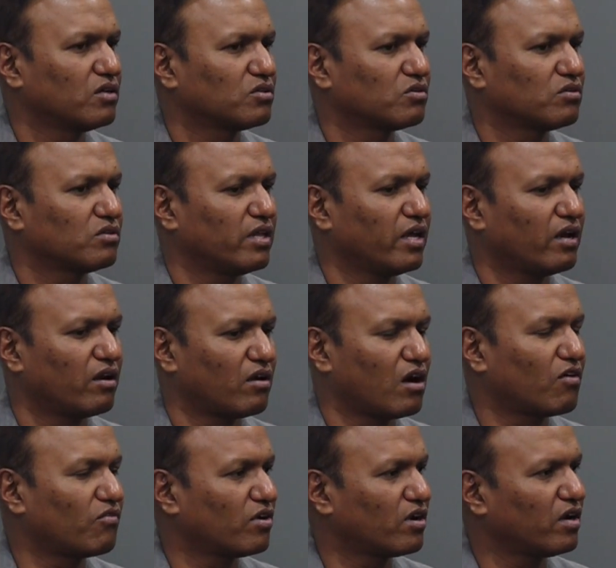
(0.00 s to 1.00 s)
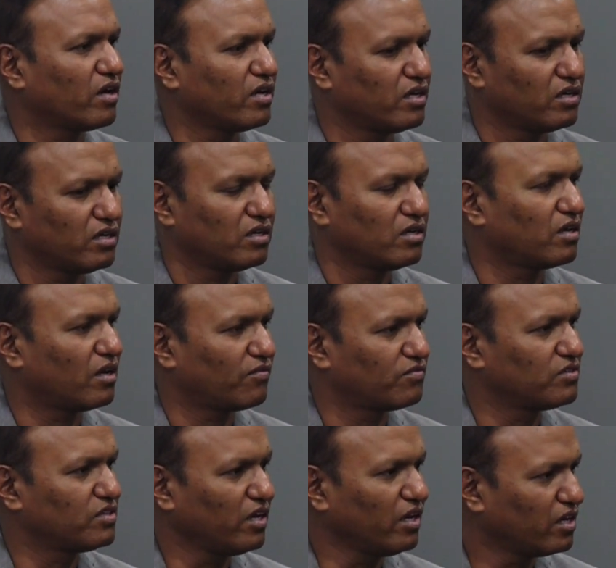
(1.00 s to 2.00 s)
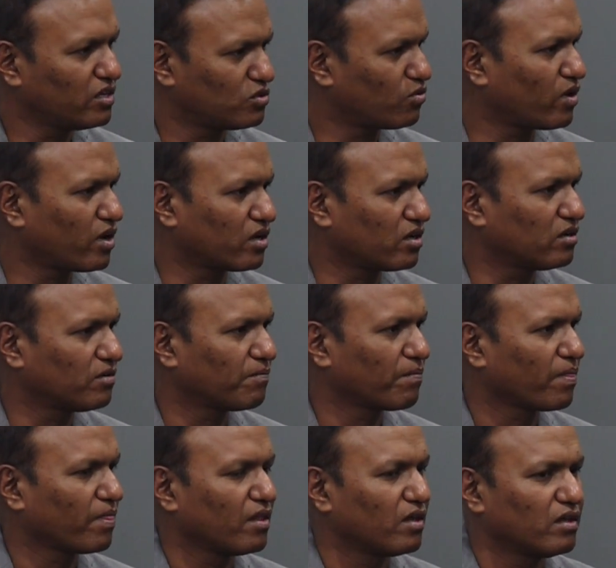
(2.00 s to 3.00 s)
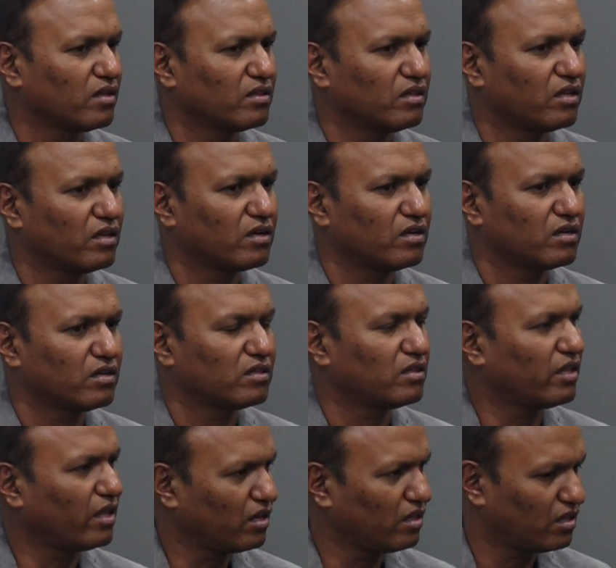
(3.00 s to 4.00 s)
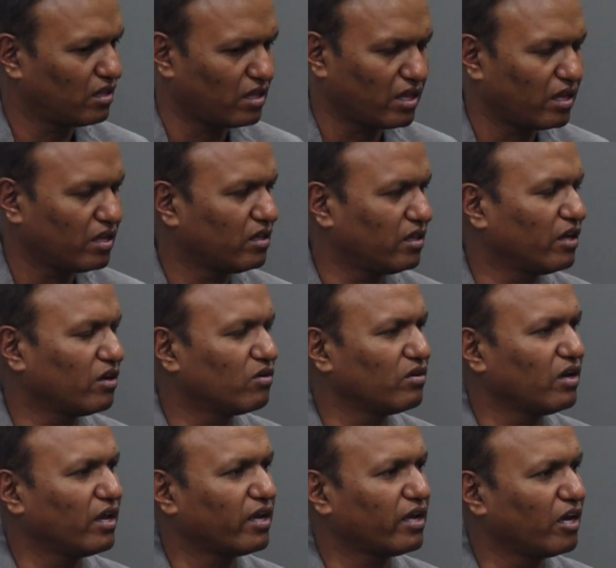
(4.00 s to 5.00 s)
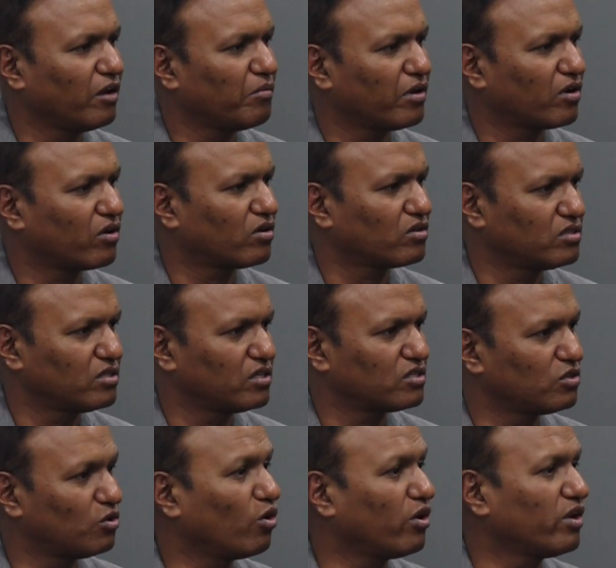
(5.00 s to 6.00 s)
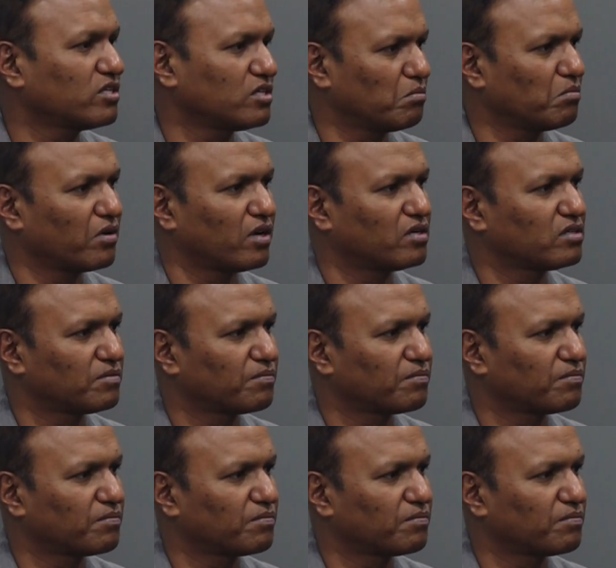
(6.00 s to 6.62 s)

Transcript: So there, after I have seen his work, then only I came across this Norris implants.